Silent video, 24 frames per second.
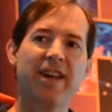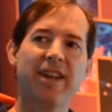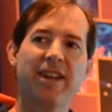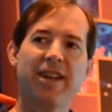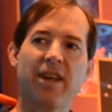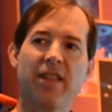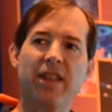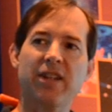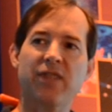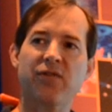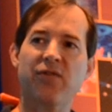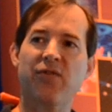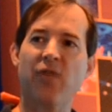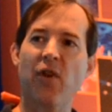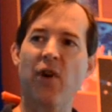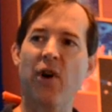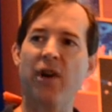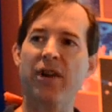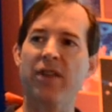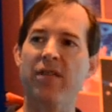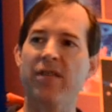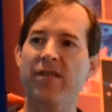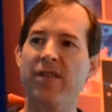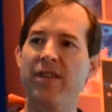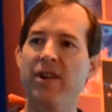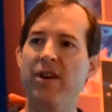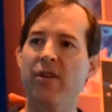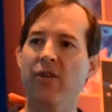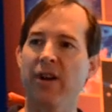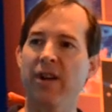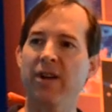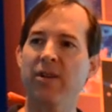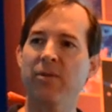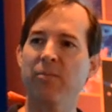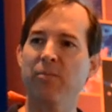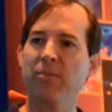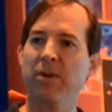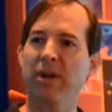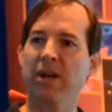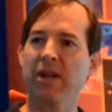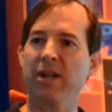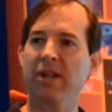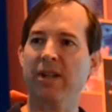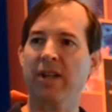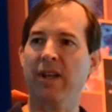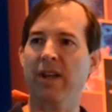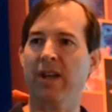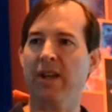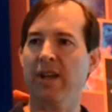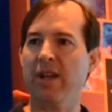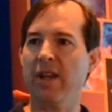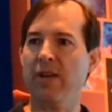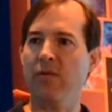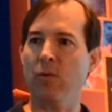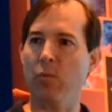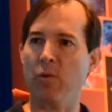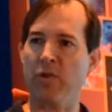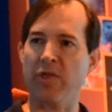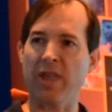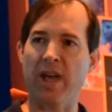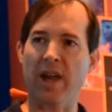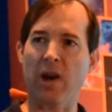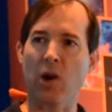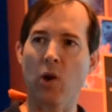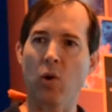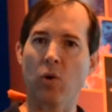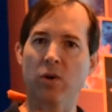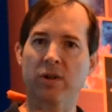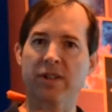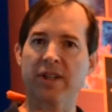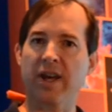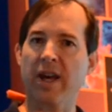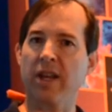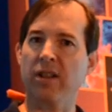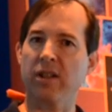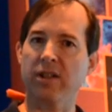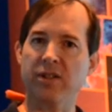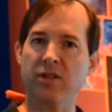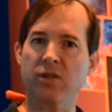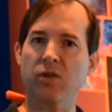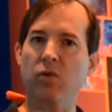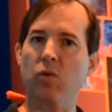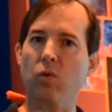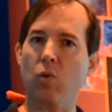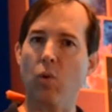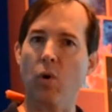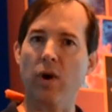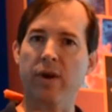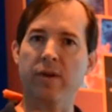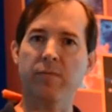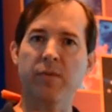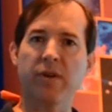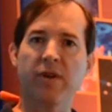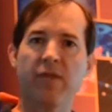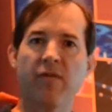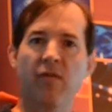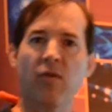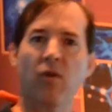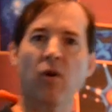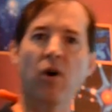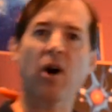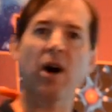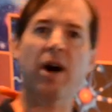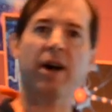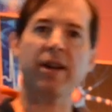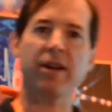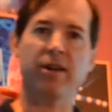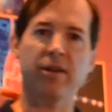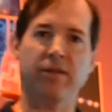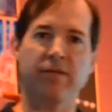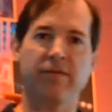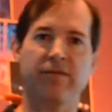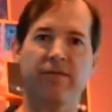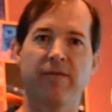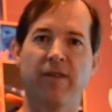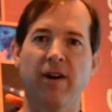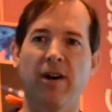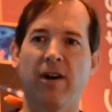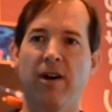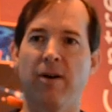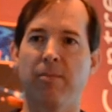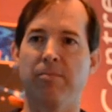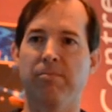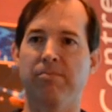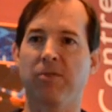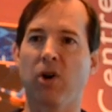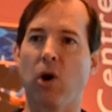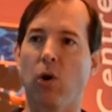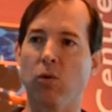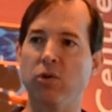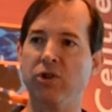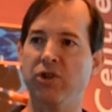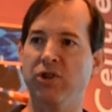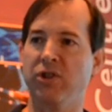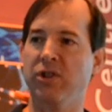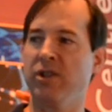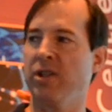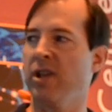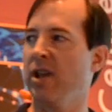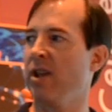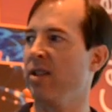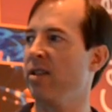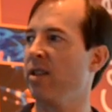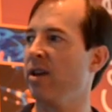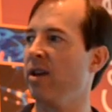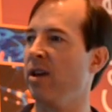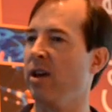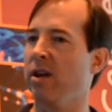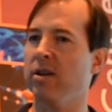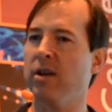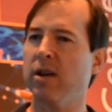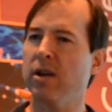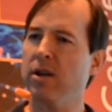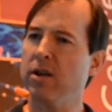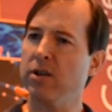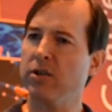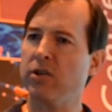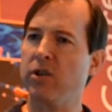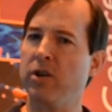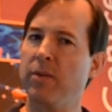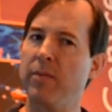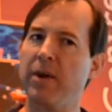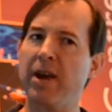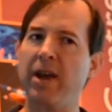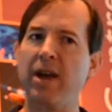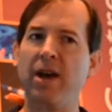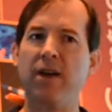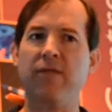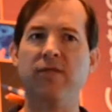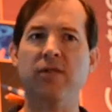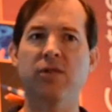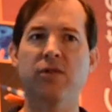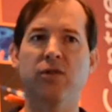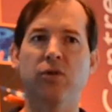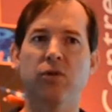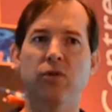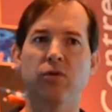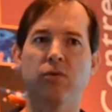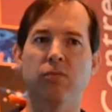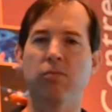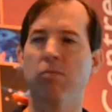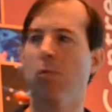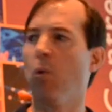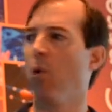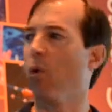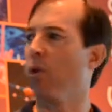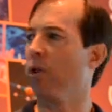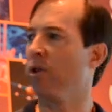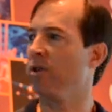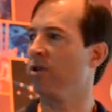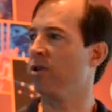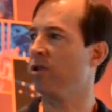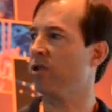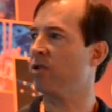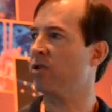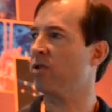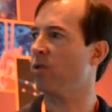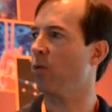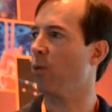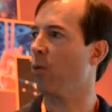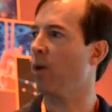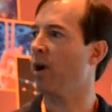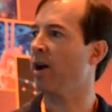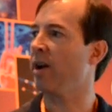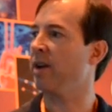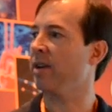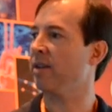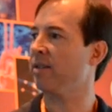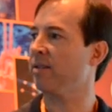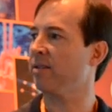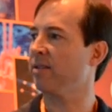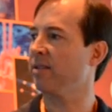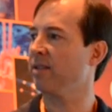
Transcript: Now that's fine in theory, but even with that long tail, there's still quite a bit of variety of cultures in that there. So you may have to do more than just the one.